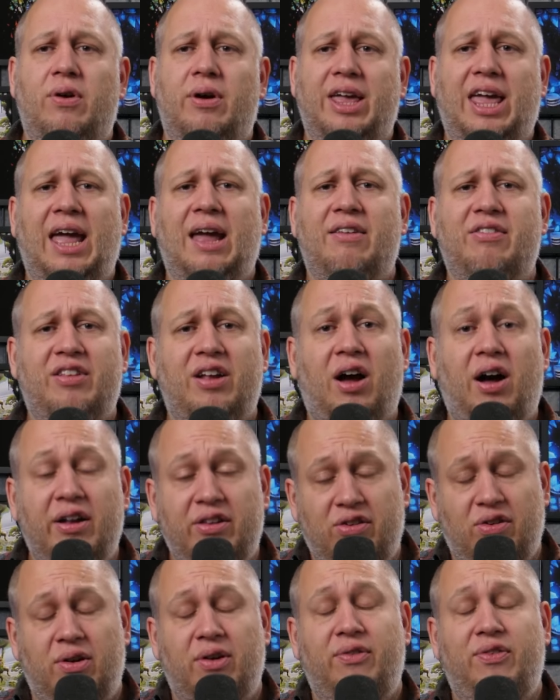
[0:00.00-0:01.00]
on
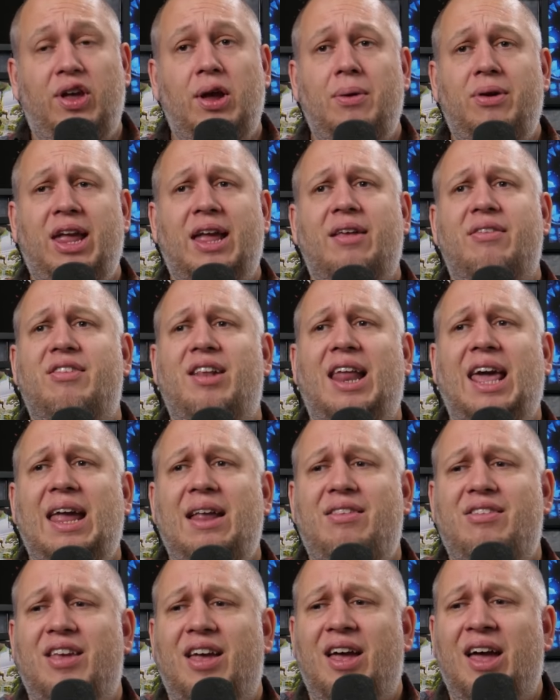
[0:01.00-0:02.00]
Kickstarter a few years
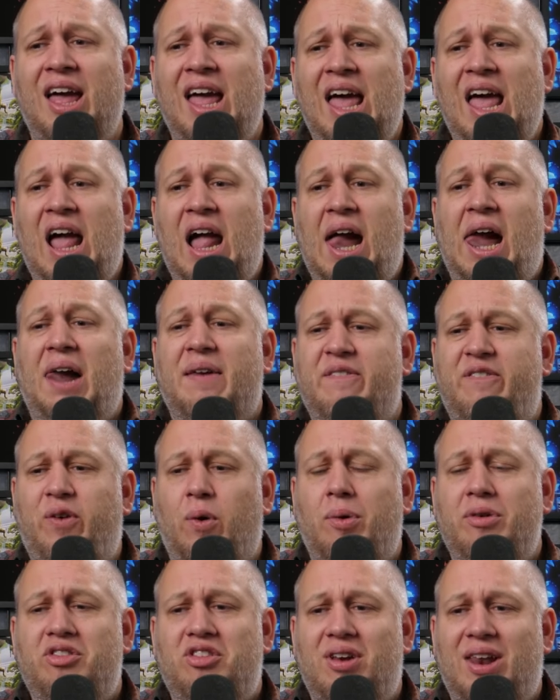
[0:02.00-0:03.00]
later,
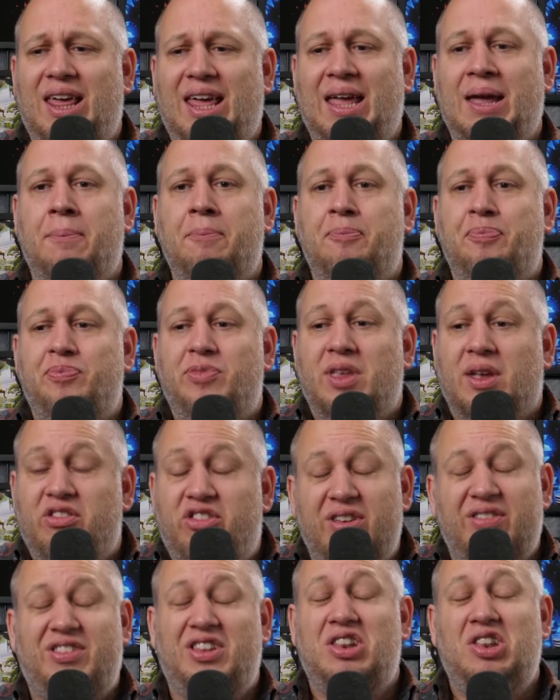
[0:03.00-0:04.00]
unfortunately,
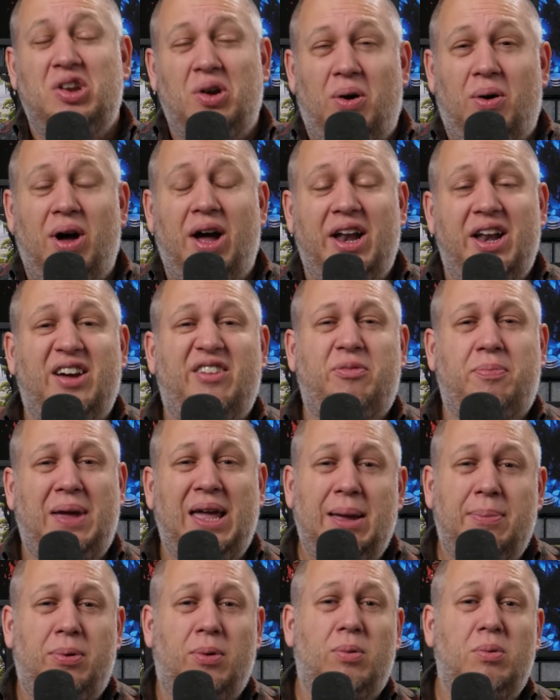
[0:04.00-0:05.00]
just not enough
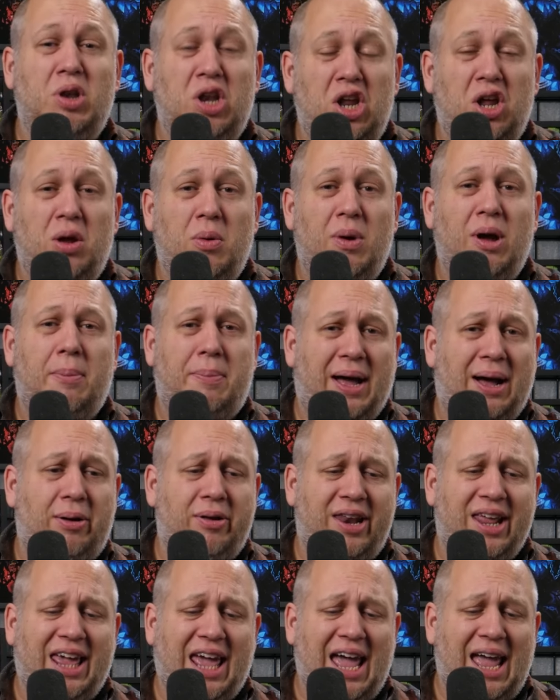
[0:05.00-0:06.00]
people knew about
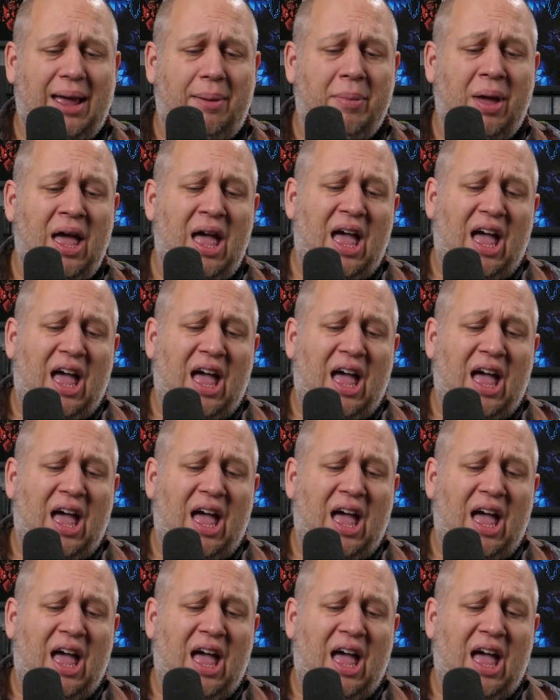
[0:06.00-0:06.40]
the game.